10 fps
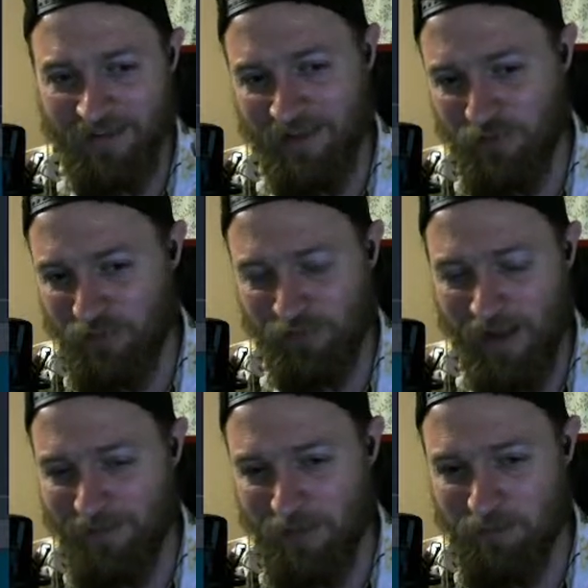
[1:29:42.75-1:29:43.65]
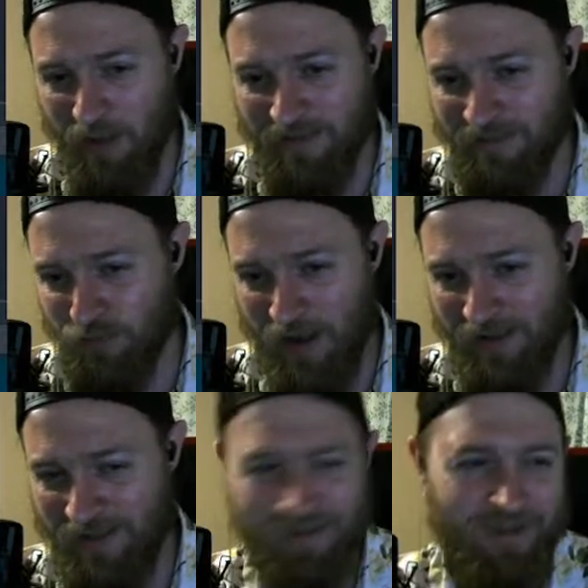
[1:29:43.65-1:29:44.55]
Like if you just typed in buttons,
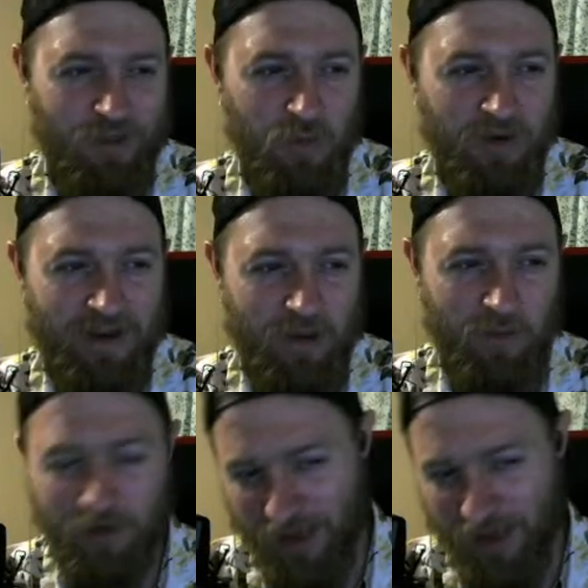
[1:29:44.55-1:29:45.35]
right, you wouldn't get anywhere.